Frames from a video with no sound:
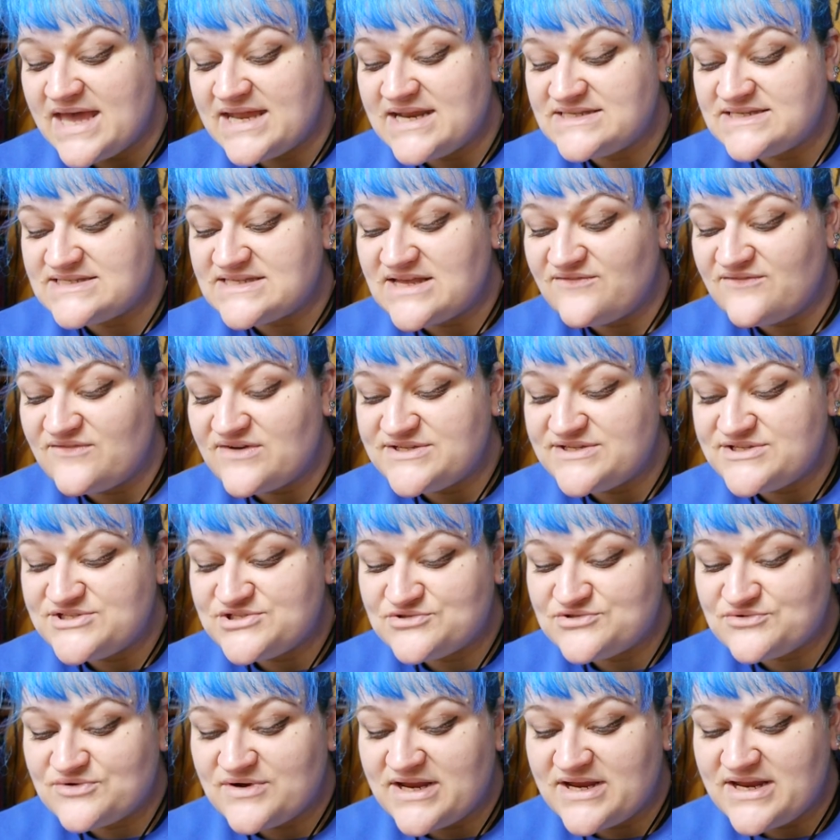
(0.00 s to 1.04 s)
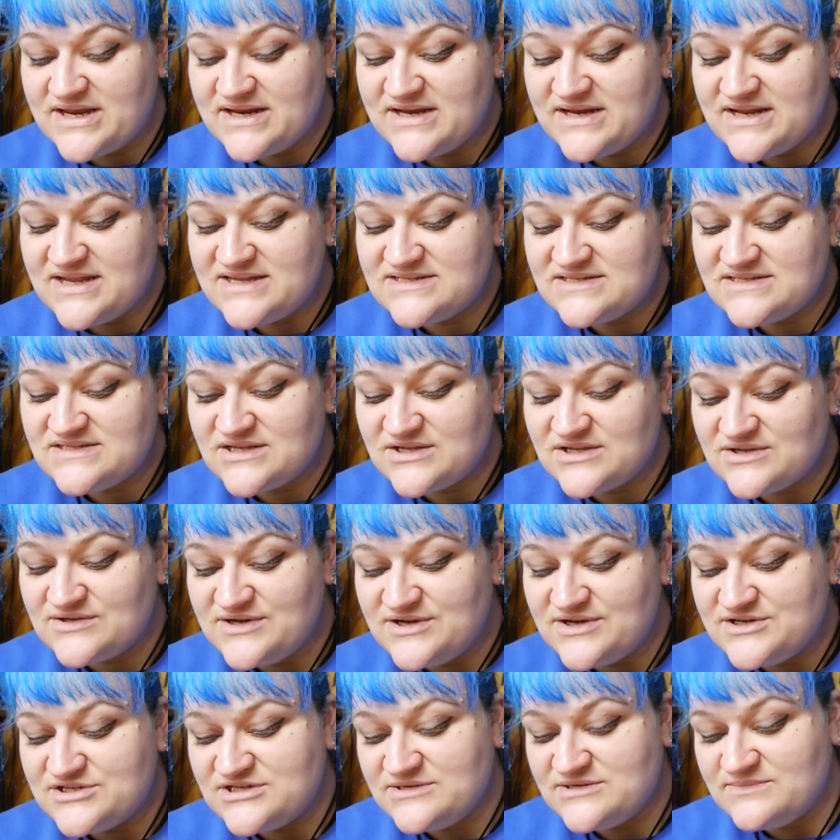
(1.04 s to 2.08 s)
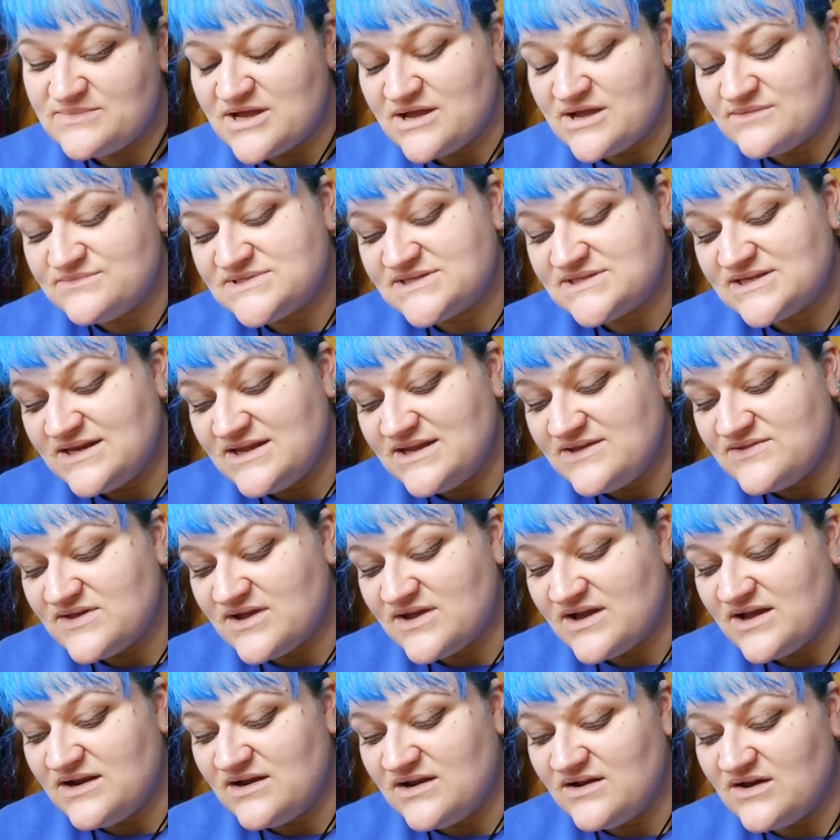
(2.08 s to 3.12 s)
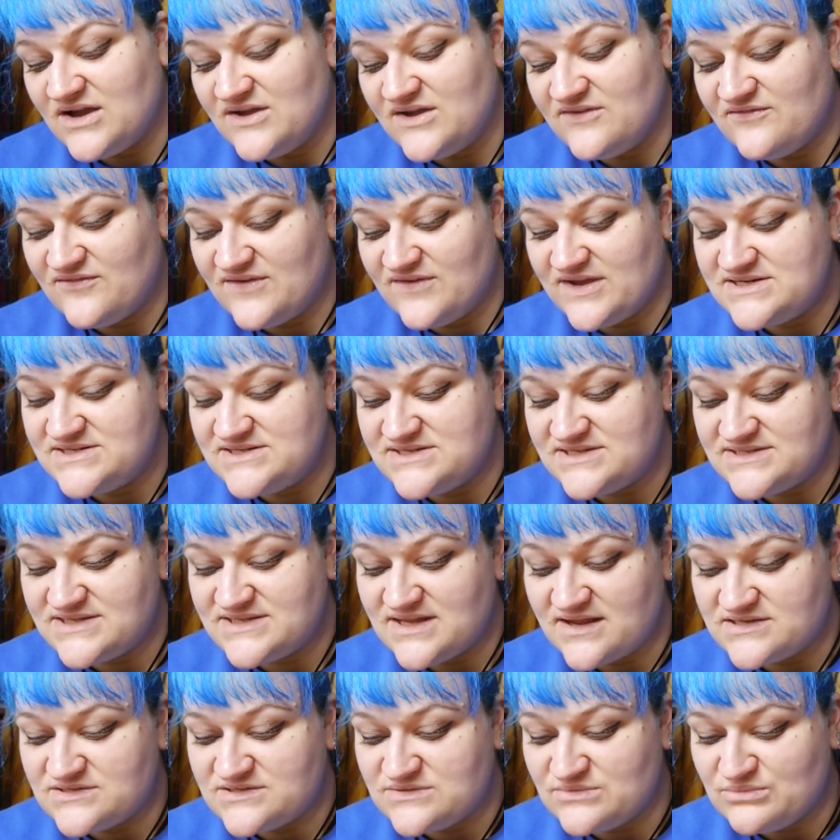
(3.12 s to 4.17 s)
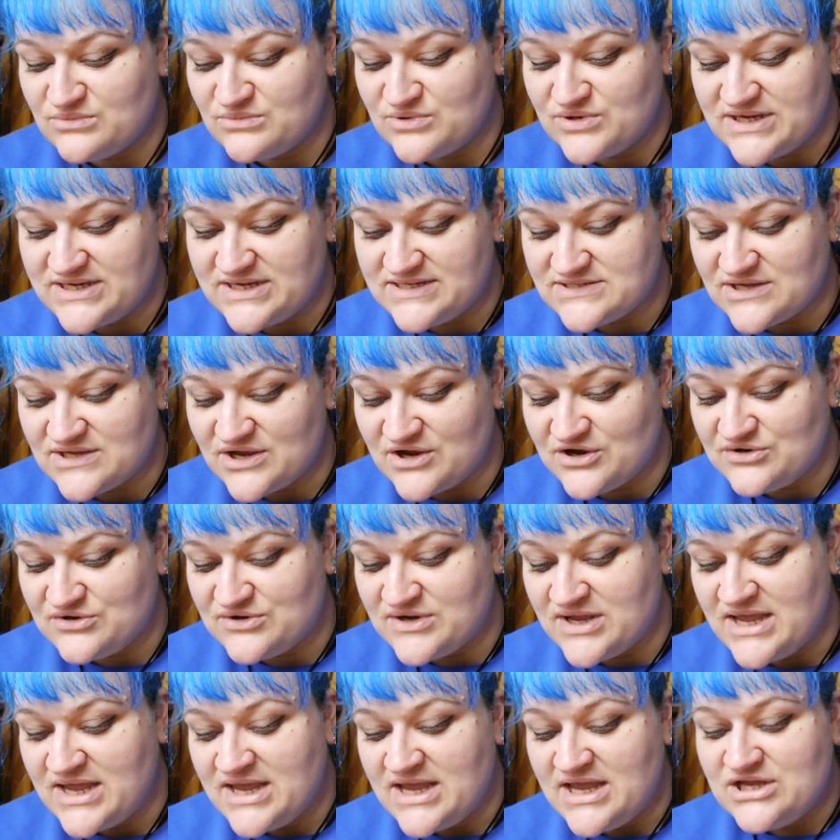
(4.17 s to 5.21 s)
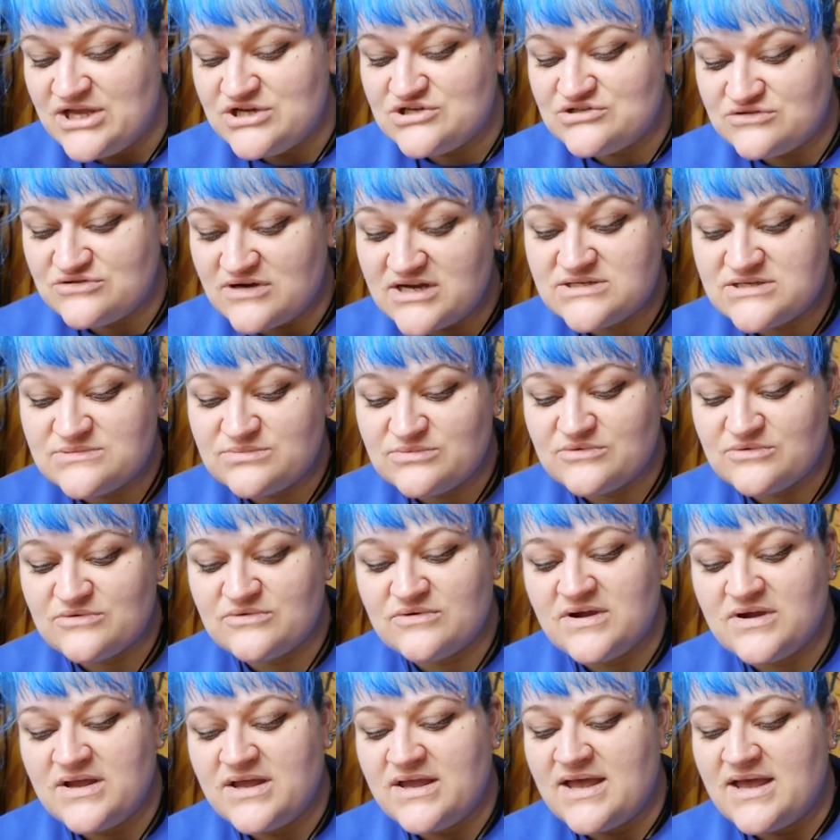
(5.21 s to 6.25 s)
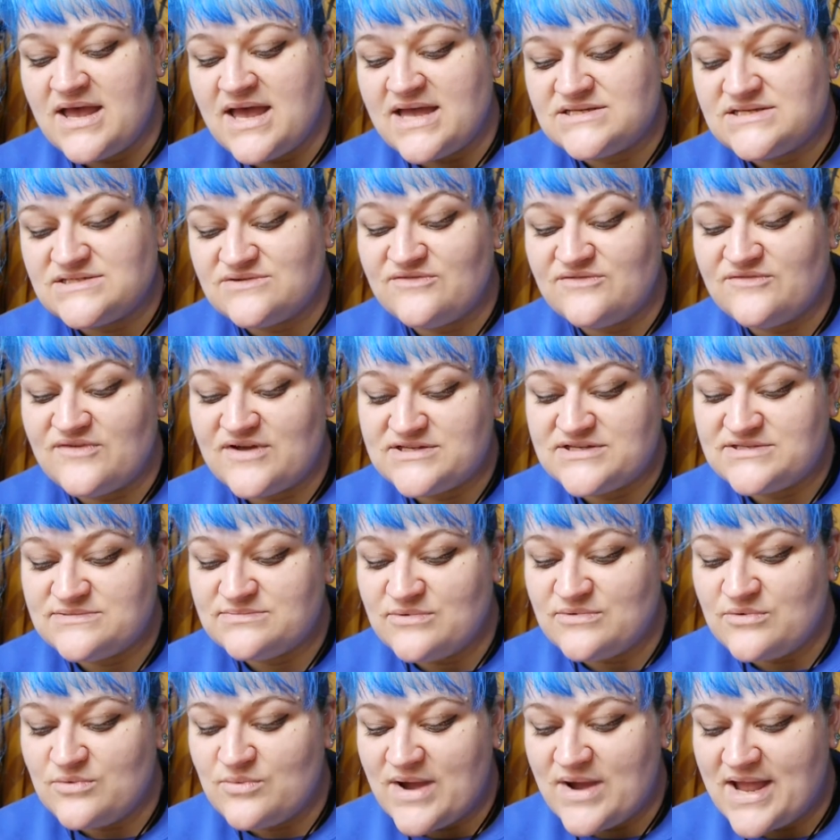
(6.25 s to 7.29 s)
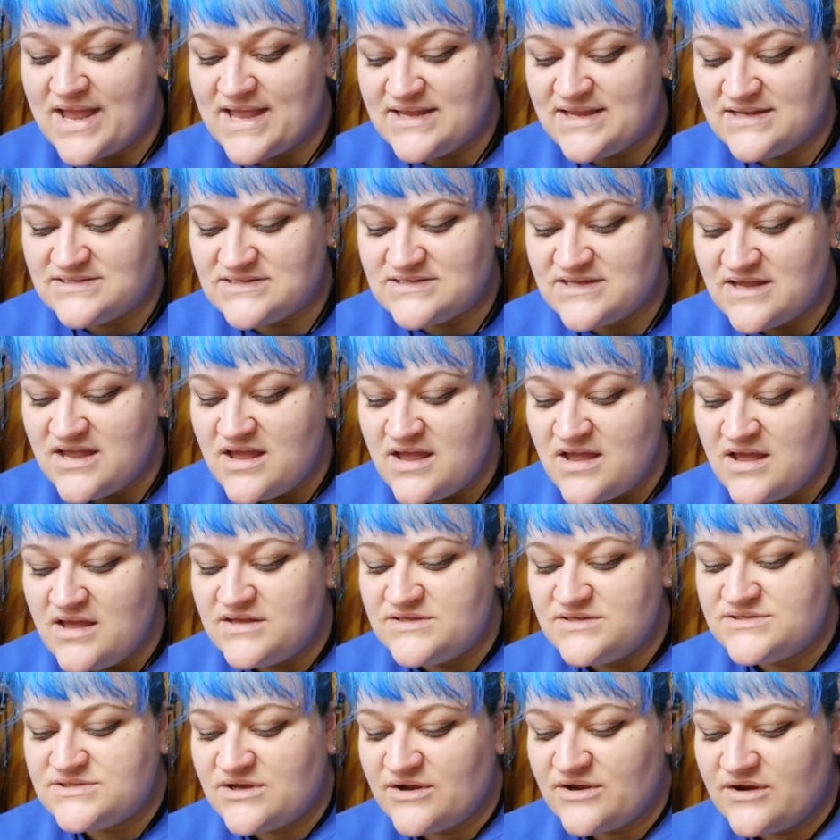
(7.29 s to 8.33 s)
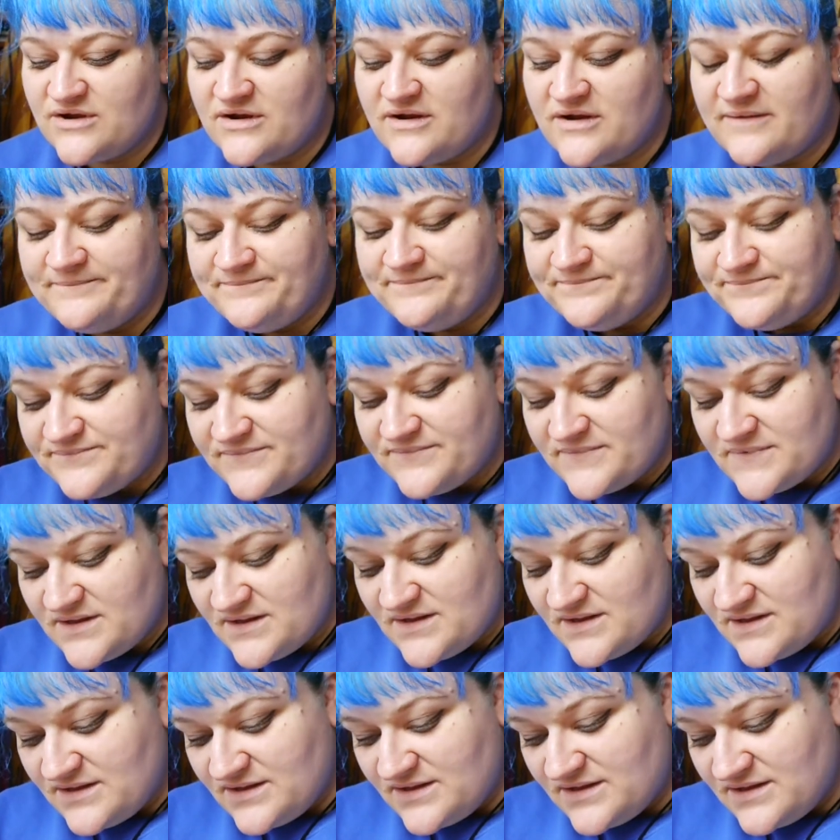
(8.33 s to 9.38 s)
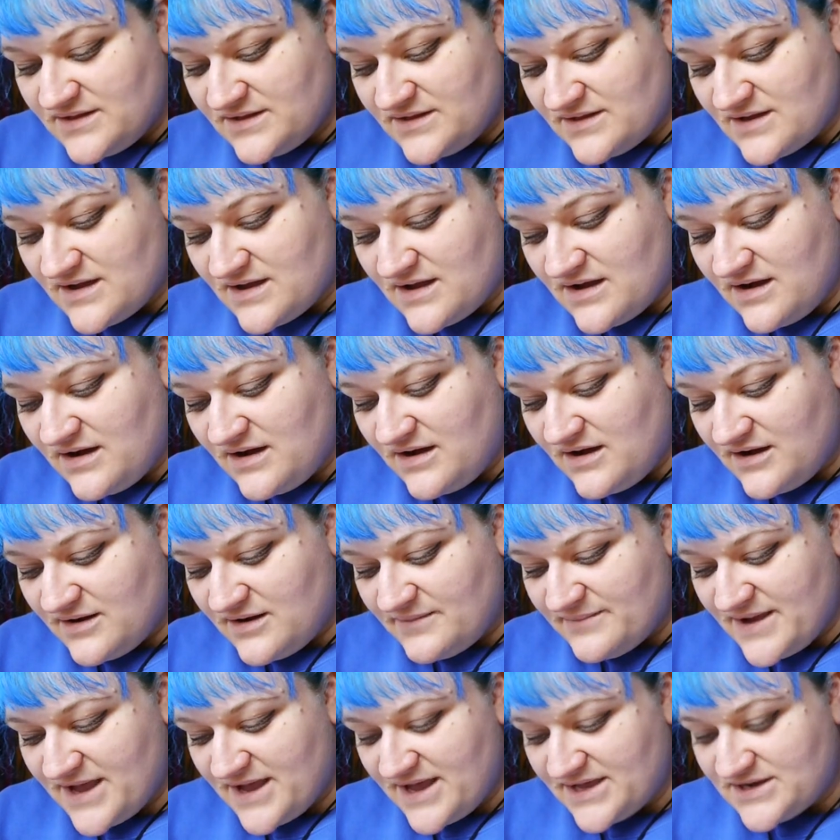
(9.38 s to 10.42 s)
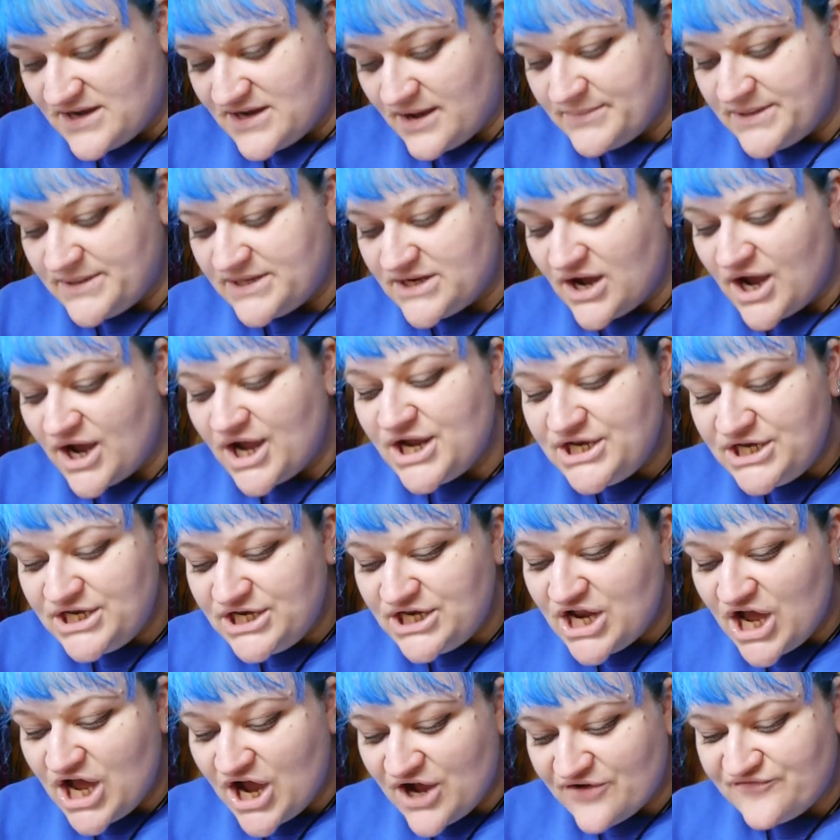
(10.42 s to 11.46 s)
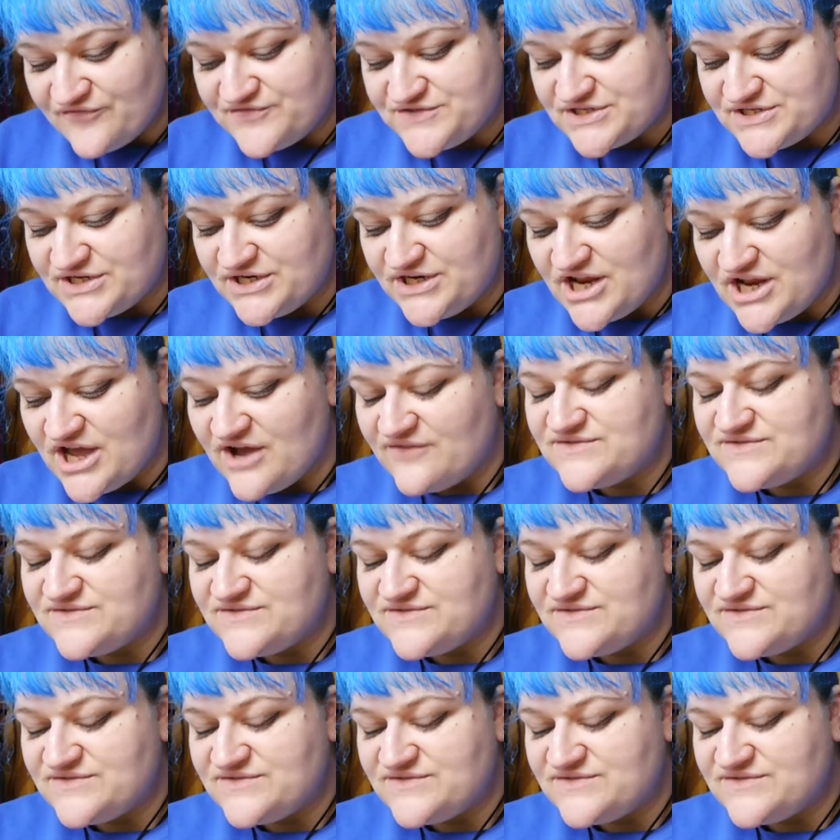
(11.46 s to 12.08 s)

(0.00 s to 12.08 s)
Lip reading: And as Evelyn's story nears its conclusion, it becomes clear that her life intersects with Monique's own tragical and irreversible ways. So, oh man, I mean, I loved